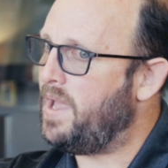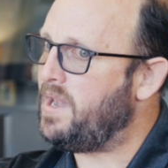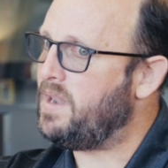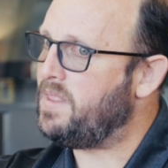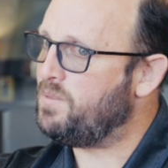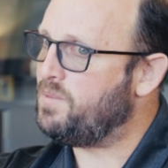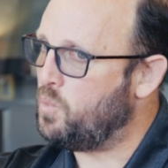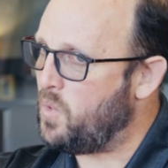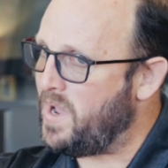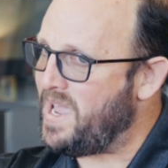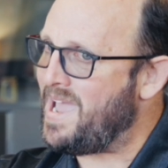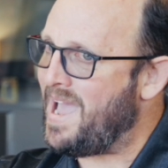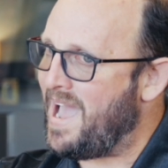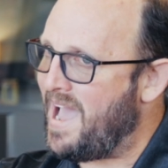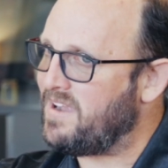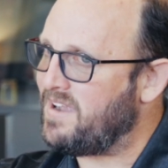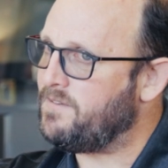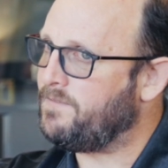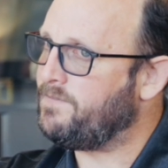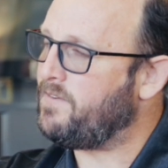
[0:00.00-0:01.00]
But we
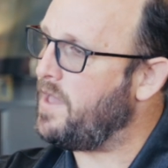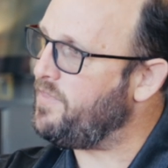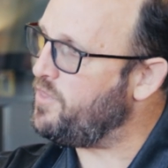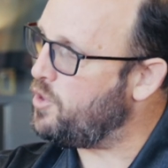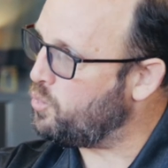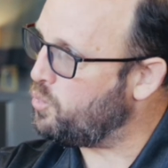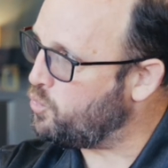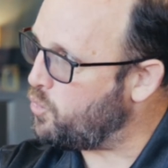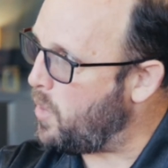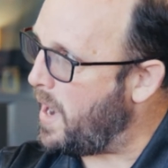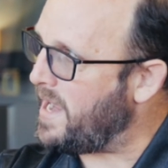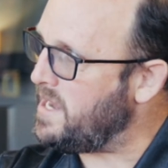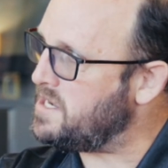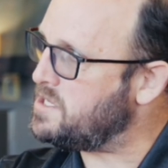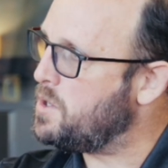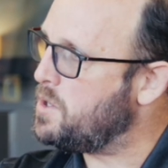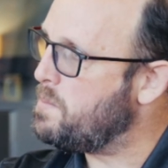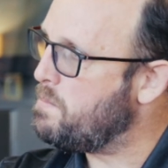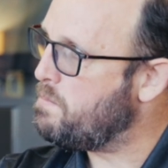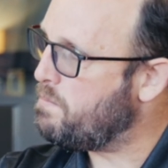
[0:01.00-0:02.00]
had to find the
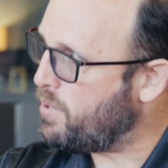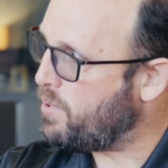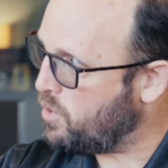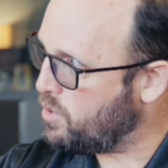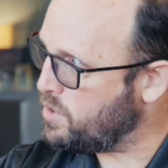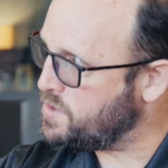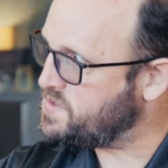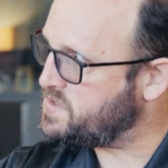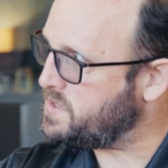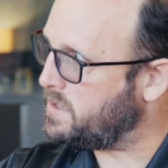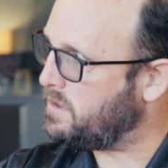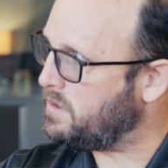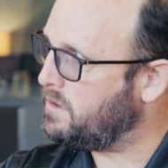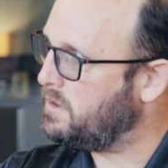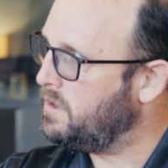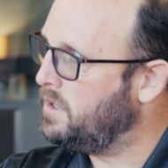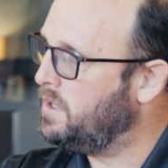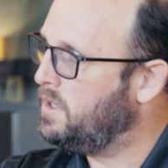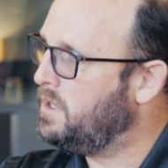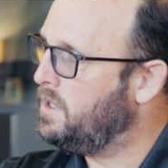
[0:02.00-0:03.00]
right person.
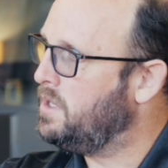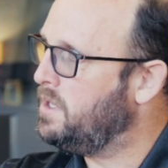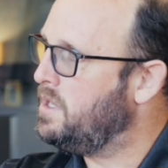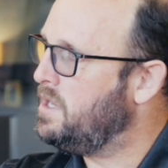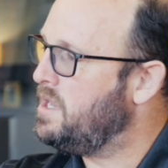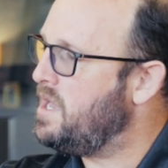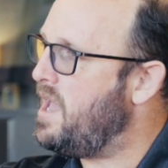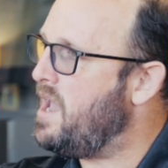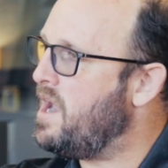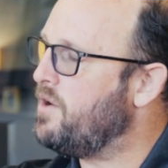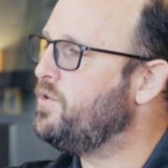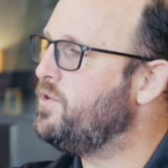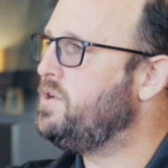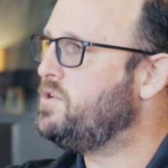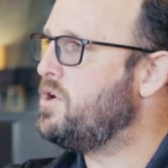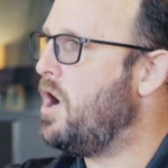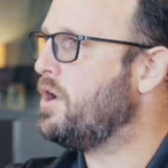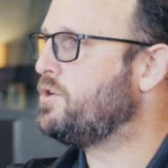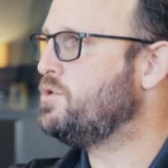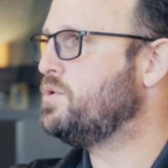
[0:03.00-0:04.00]
Every
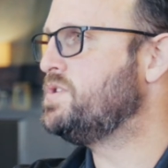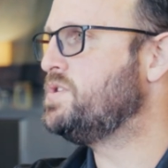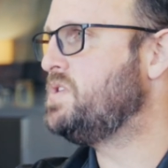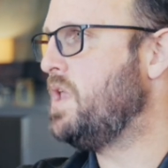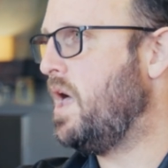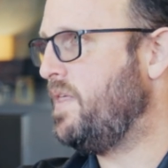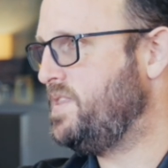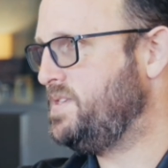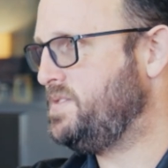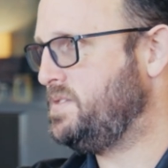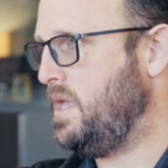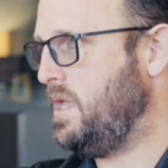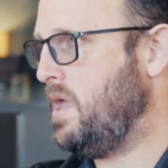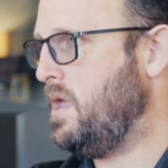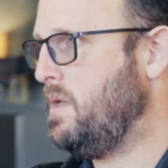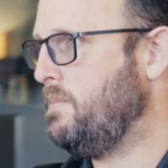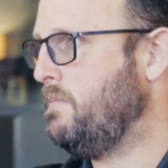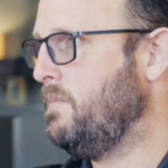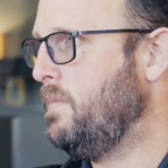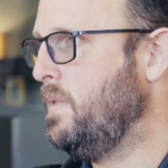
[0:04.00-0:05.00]
doctor is not the
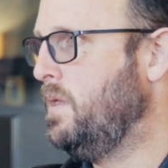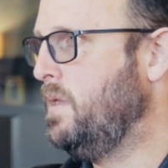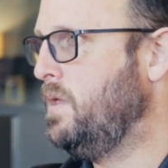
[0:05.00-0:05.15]
same.